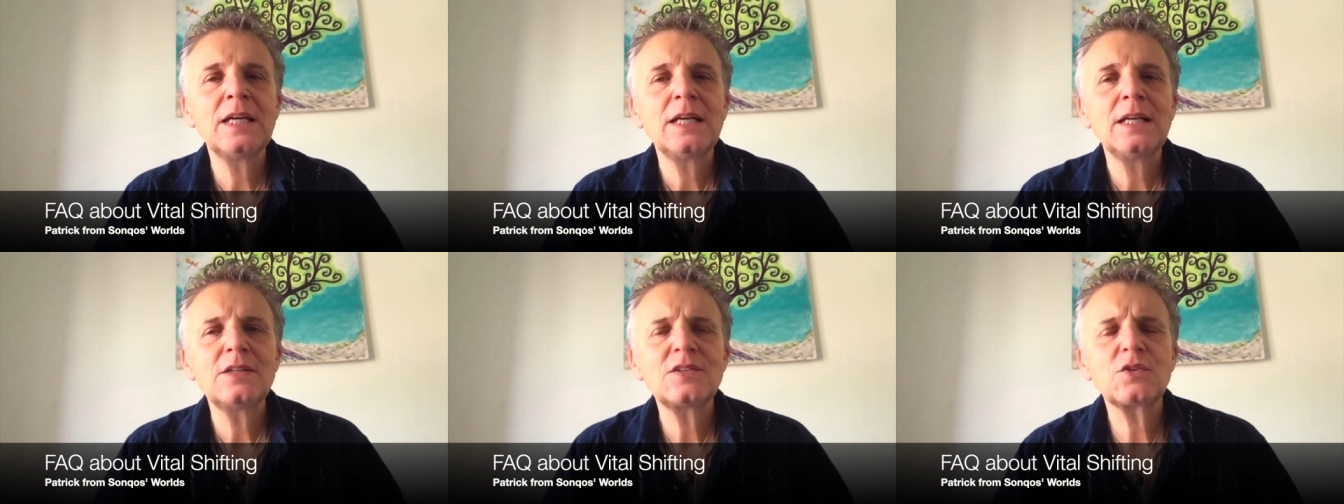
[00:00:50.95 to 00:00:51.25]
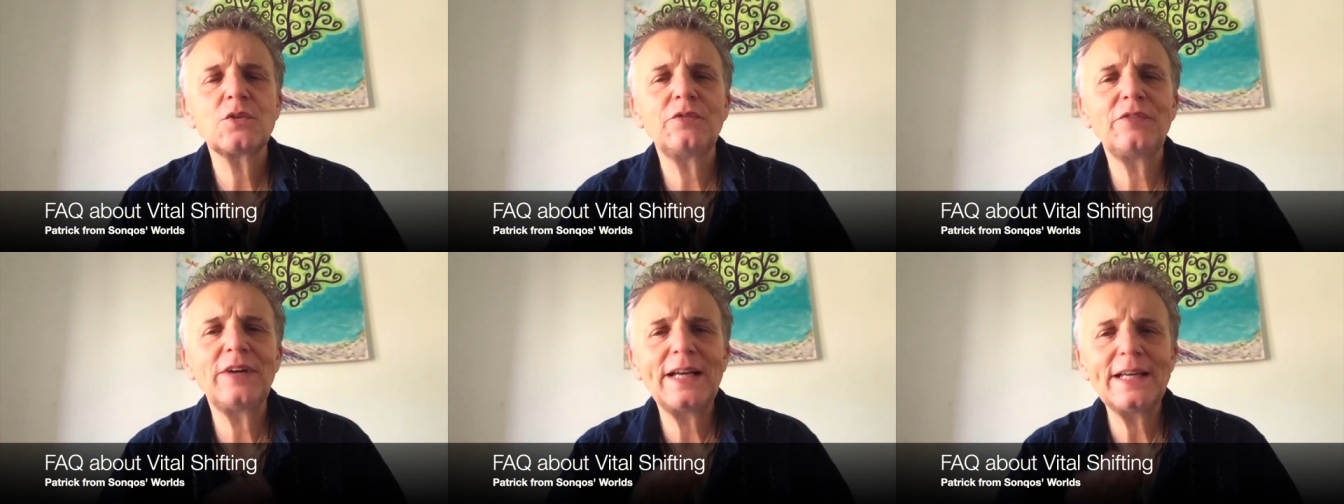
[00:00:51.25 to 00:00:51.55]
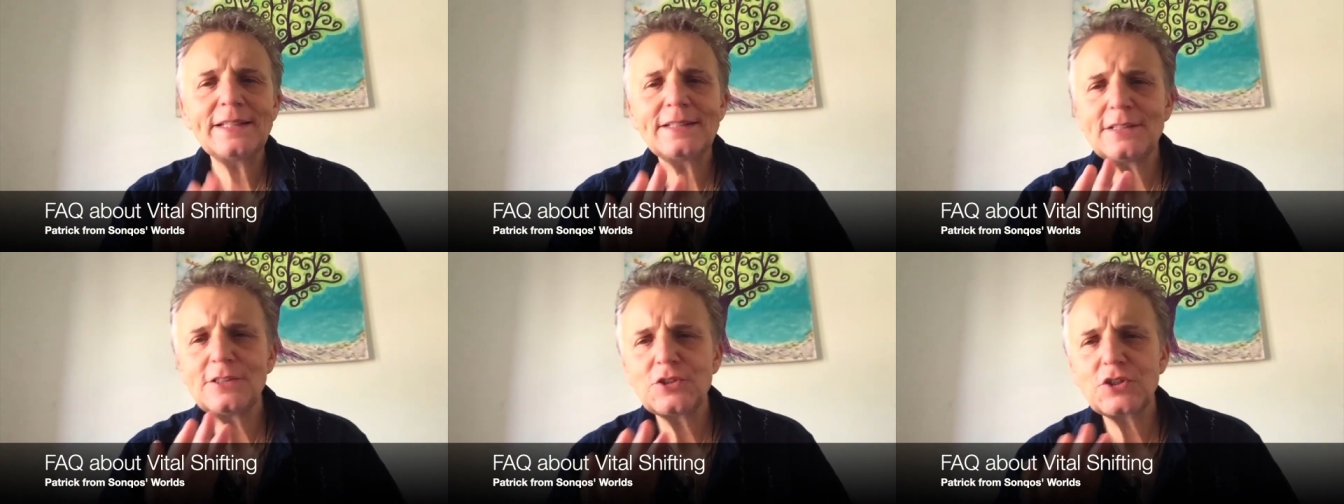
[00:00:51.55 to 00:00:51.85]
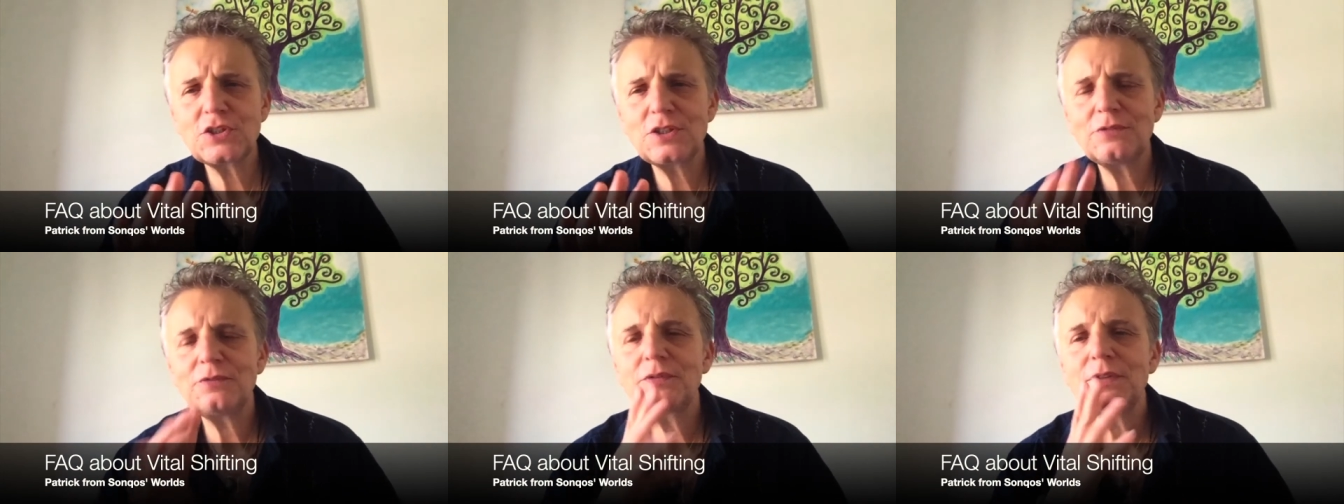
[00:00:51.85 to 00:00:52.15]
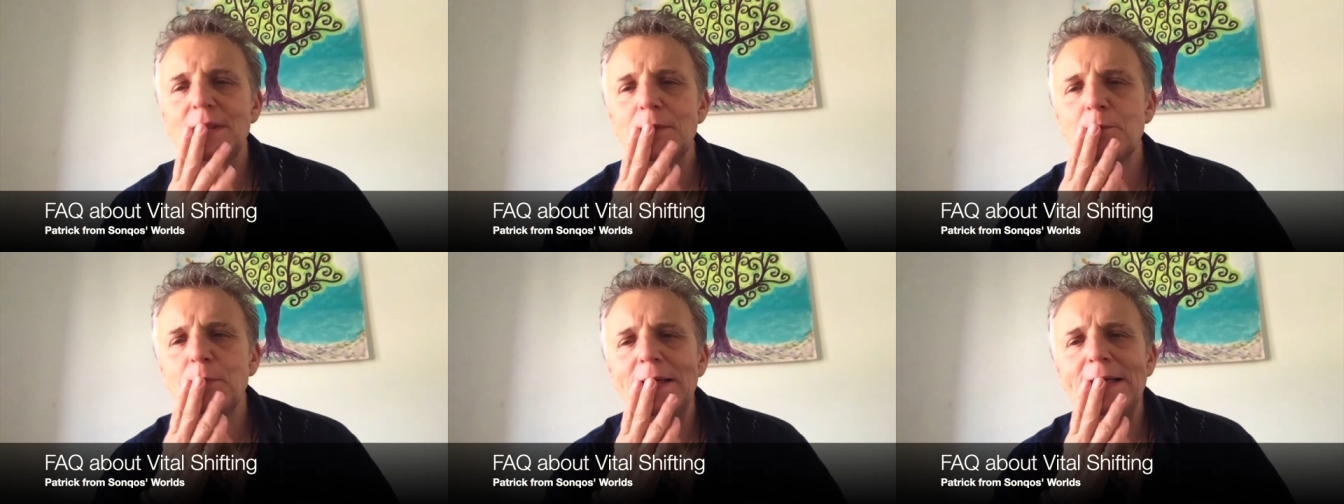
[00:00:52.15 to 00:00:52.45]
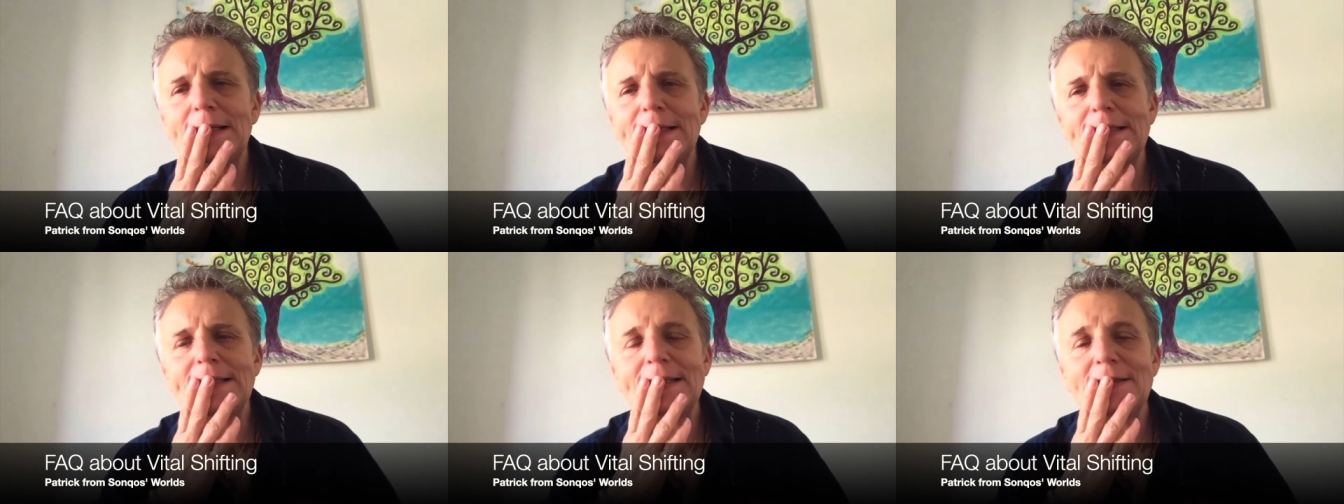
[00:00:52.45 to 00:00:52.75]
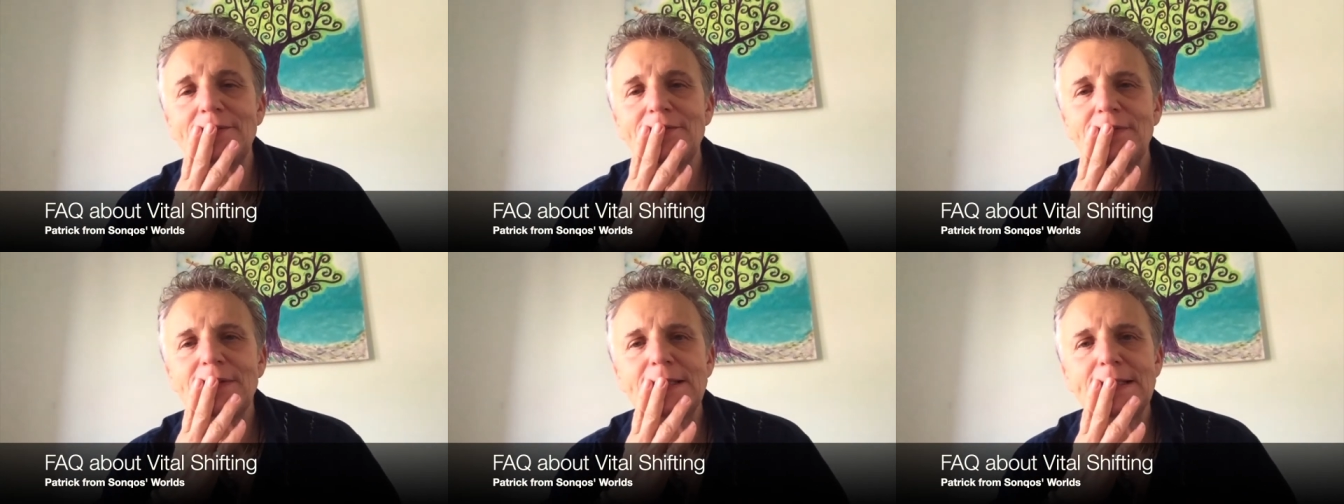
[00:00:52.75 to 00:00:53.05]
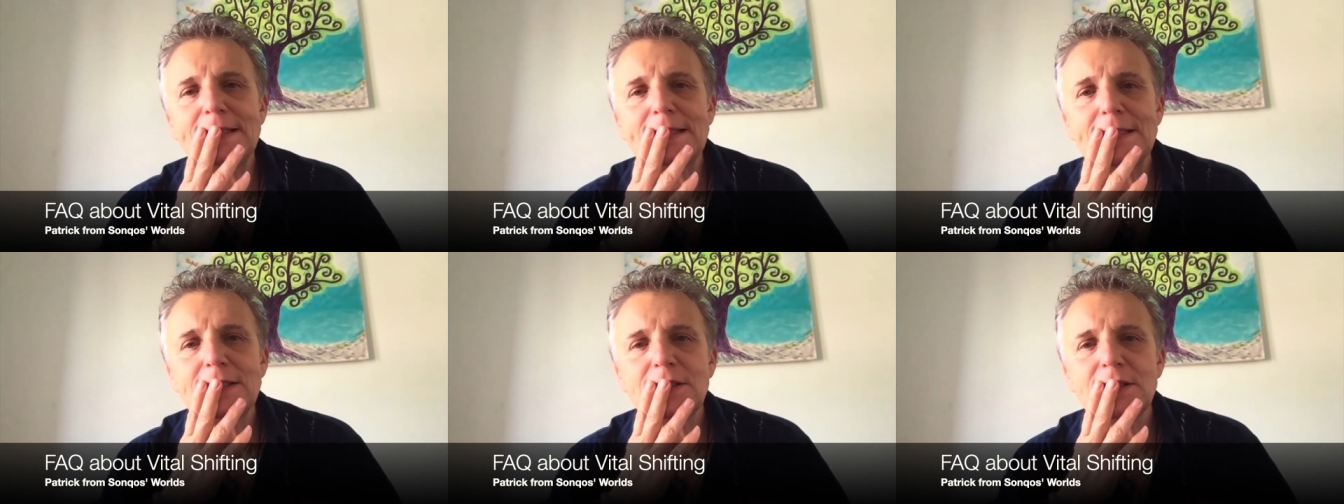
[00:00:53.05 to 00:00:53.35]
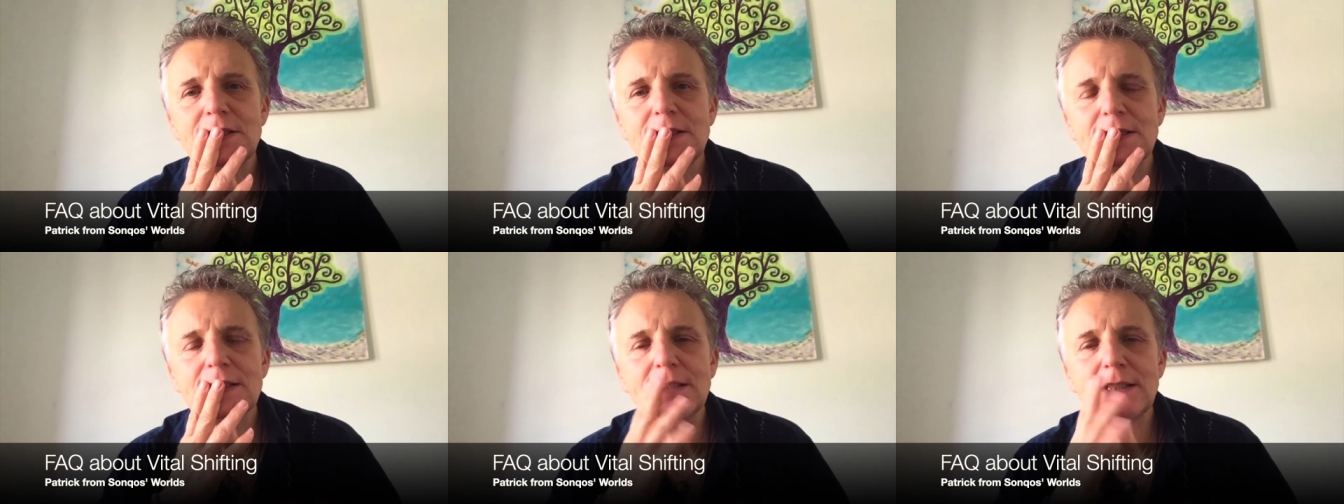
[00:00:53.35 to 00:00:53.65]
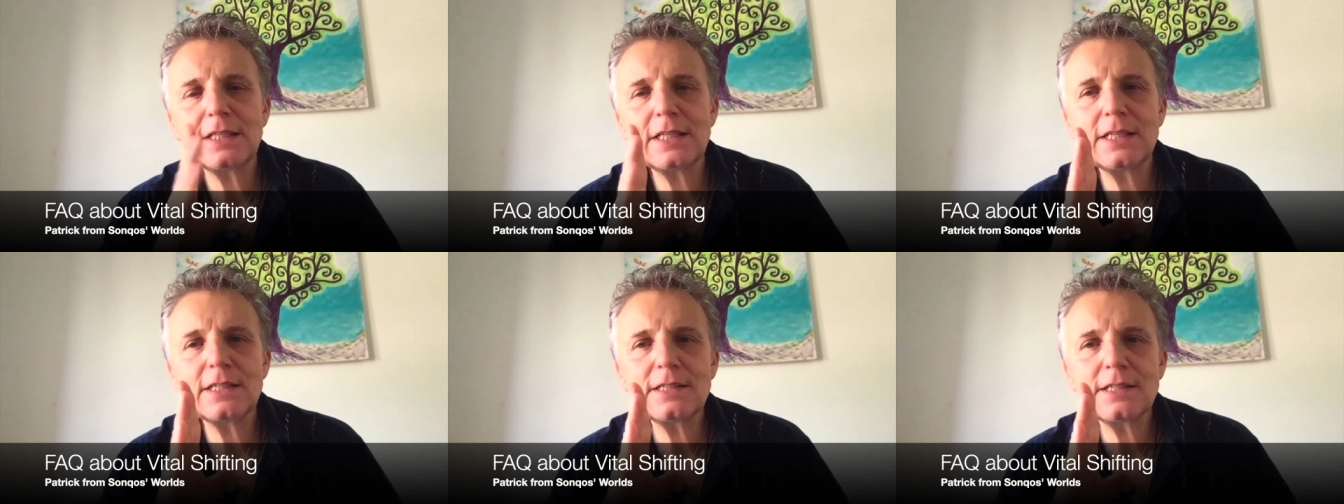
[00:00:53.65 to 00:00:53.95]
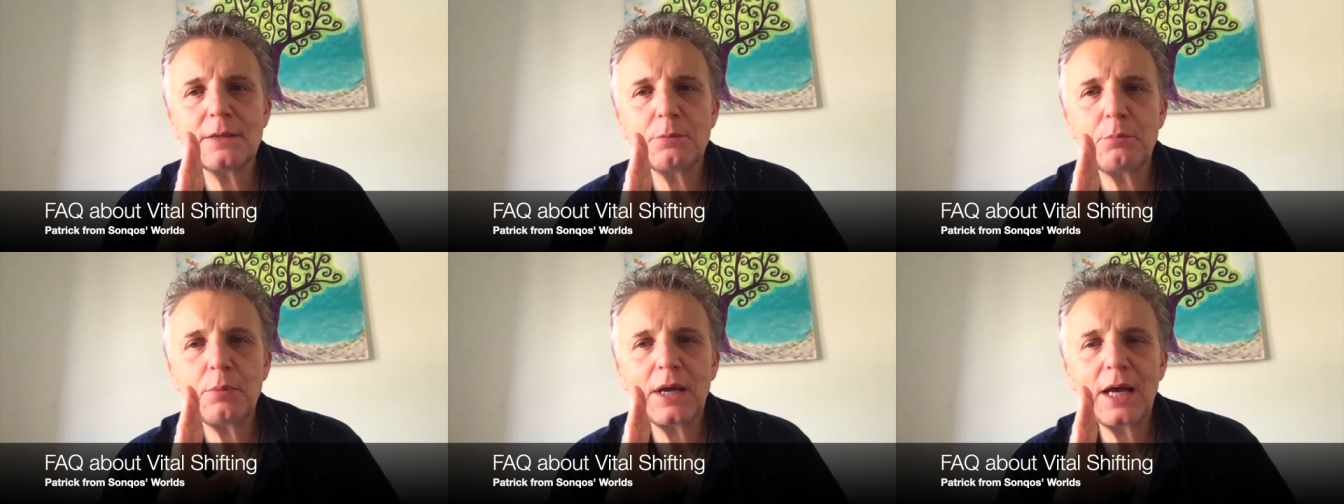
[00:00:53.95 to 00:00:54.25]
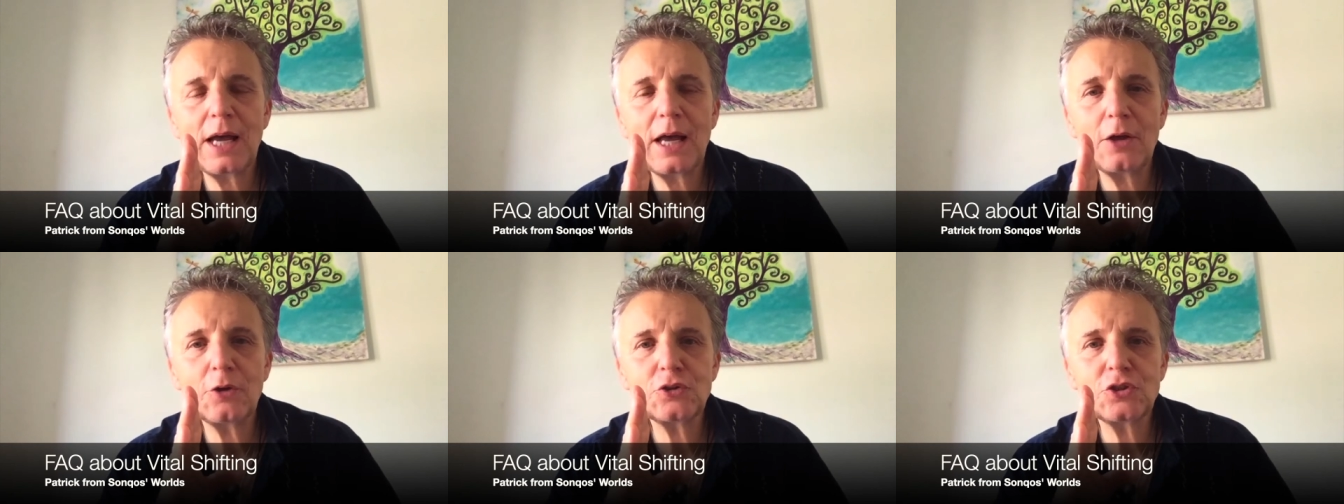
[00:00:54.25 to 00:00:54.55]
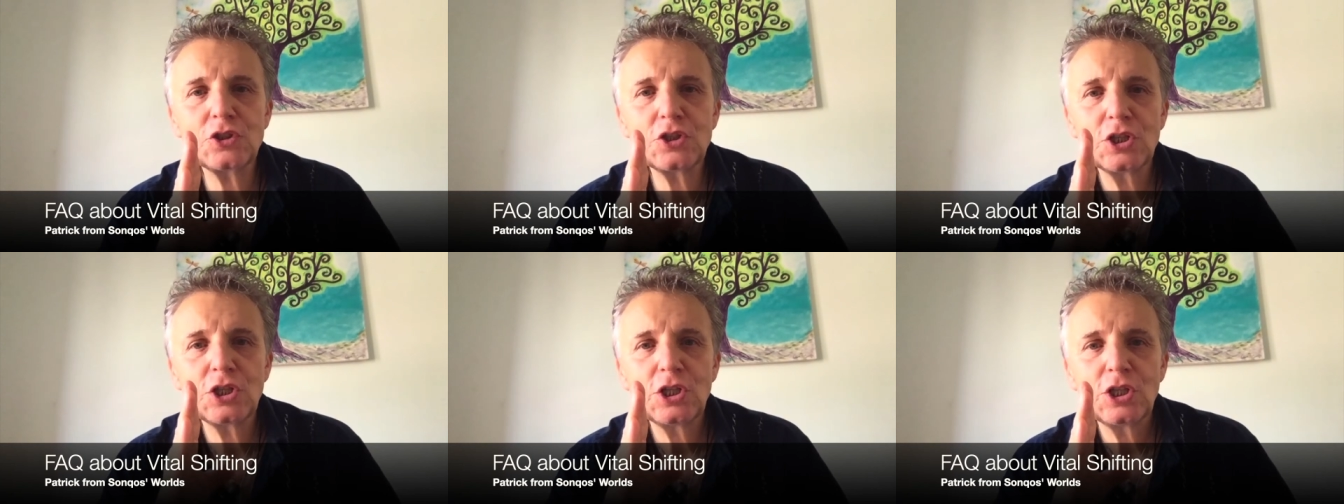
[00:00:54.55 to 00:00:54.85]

So vital shifting by definition is about